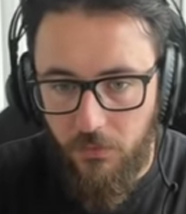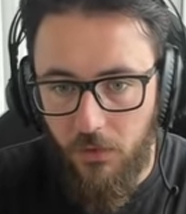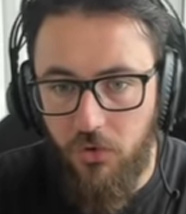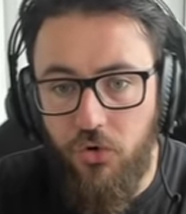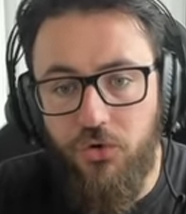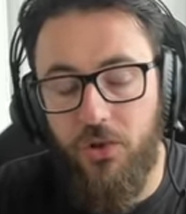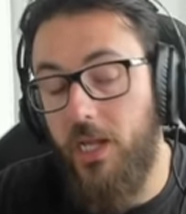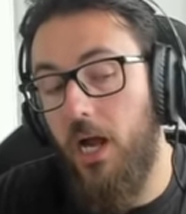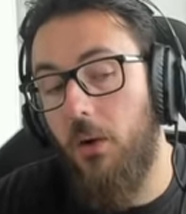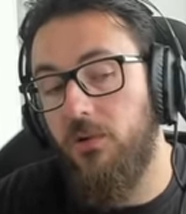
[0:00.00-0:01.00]

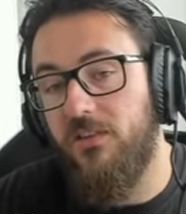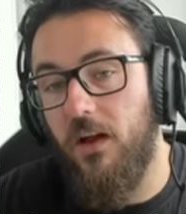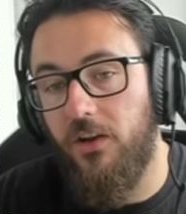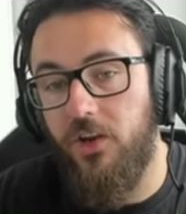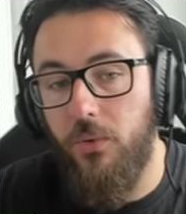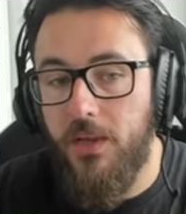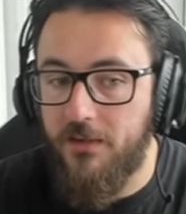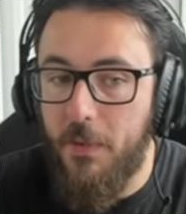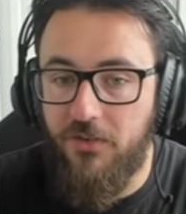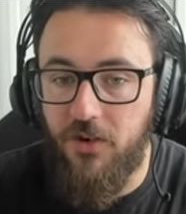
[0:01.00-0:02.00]
usually I would start queuing
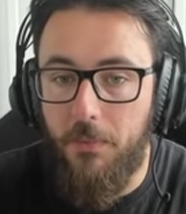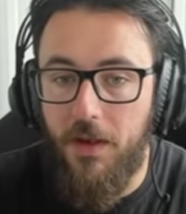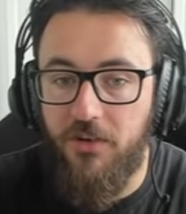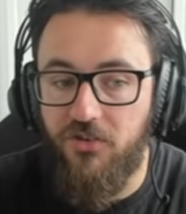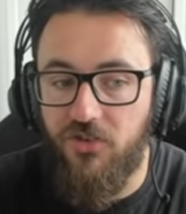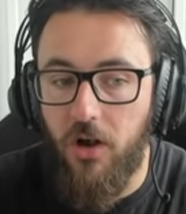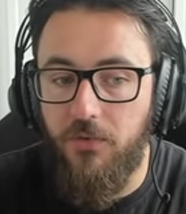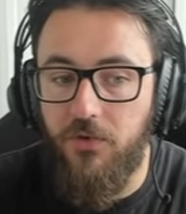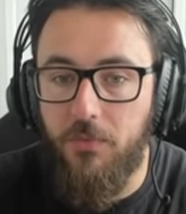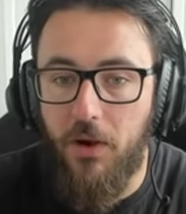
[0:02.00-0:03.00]
this matchup and just shove
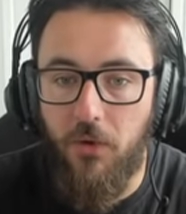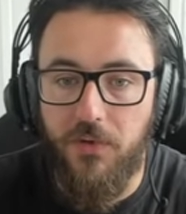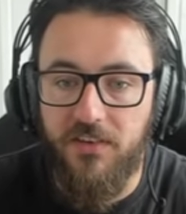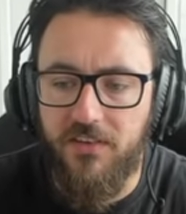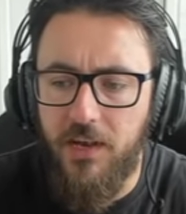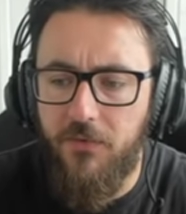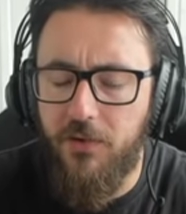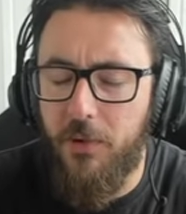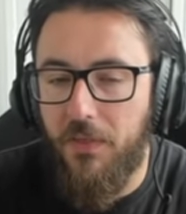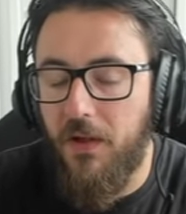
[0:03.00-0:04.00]
and use my offense as
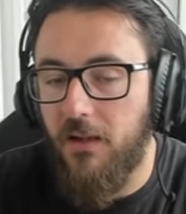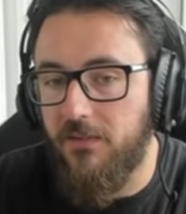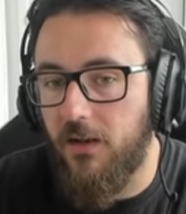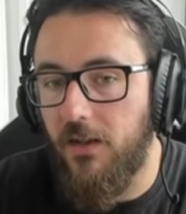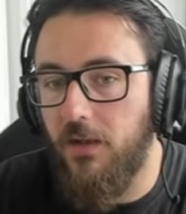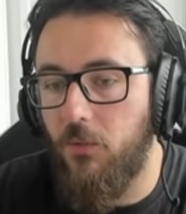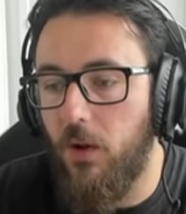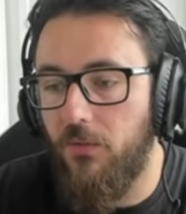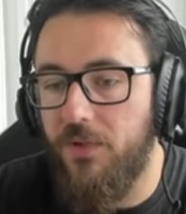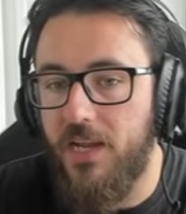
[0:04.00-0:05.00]
defense, but I think I started level
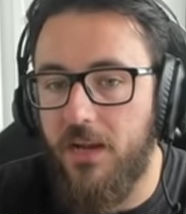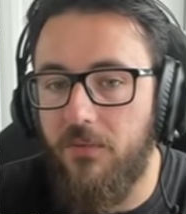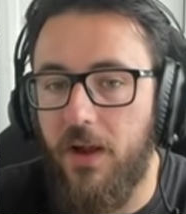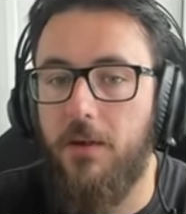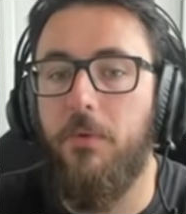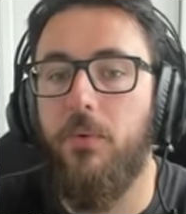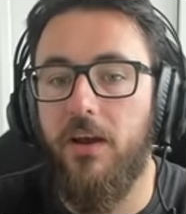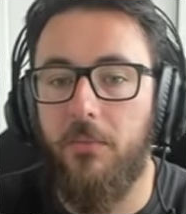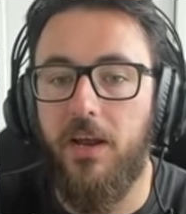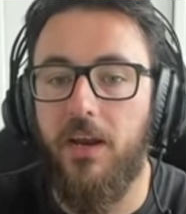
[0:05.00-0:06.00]
one for the invade, but we
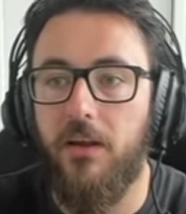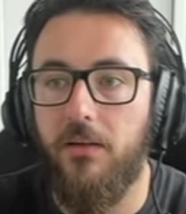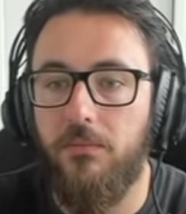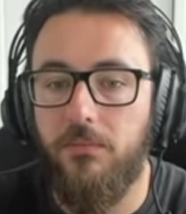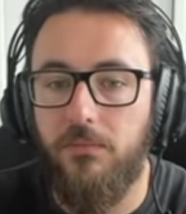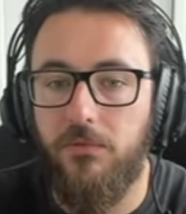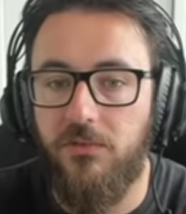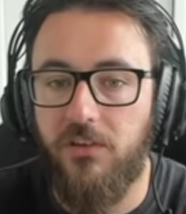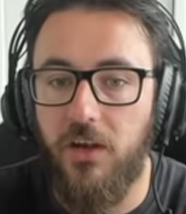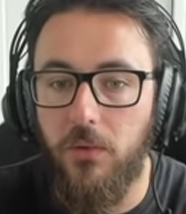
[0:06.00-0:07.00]
end up getting
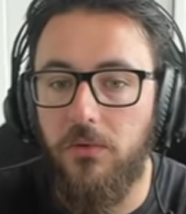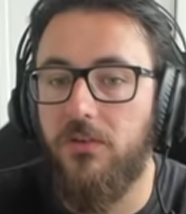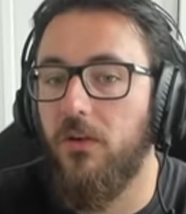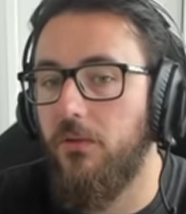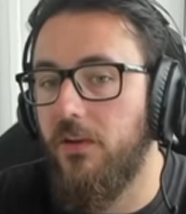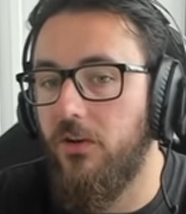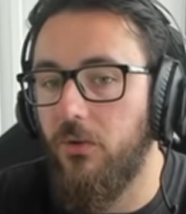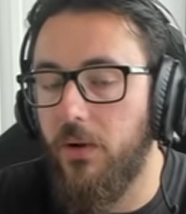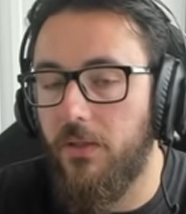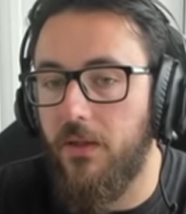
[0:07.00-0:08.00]
just killed, so it didn't
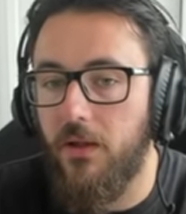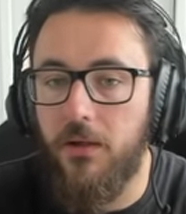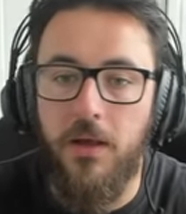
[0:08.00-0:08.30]
do anything.